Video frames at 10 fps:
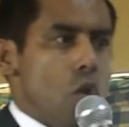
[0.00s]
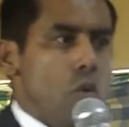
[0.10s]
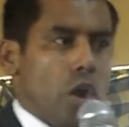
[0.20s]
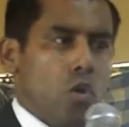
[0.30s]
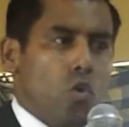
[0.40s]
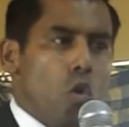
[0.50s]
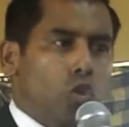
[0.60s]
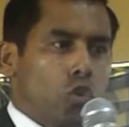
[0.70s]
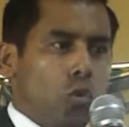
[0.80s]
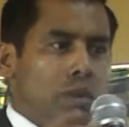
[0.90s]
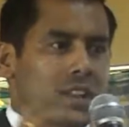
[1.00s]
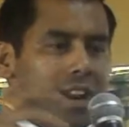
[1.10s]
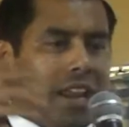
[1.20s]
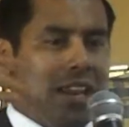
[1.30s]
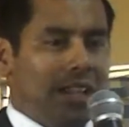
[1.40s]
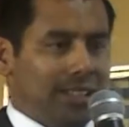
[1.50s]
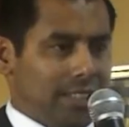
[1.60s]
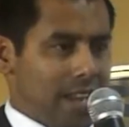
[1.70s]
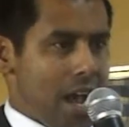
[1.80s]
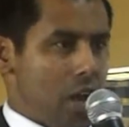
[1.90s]
We're going to go through with the renal
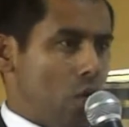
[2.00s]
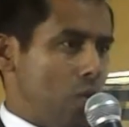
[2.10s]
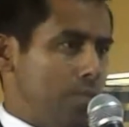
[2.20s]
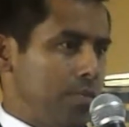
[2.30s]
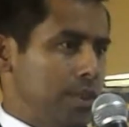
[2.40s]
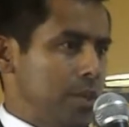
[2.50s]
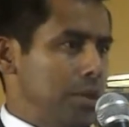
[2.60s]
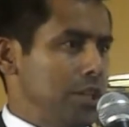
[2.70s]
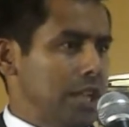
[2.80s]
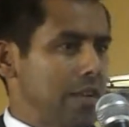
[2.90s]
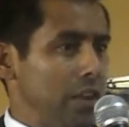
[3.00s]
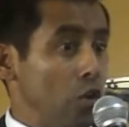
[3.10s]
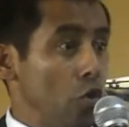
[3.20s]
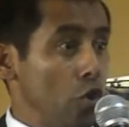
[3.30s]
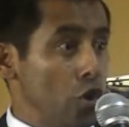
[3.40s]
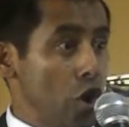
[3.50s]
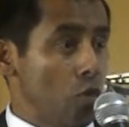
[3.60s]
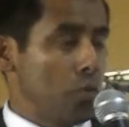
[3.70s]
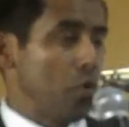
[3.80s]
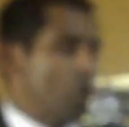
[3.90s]
scenario. Somebody is having low urine output.